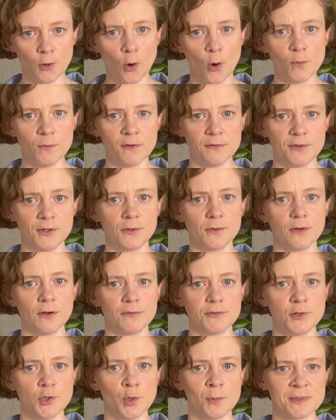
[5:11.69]
overview
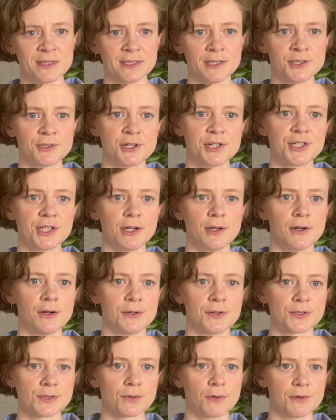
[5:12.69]
of norms literature
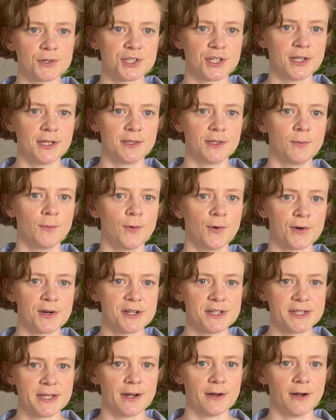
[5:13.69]
on torture in the War
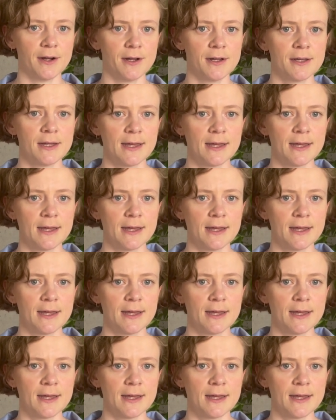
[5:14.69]
on Terror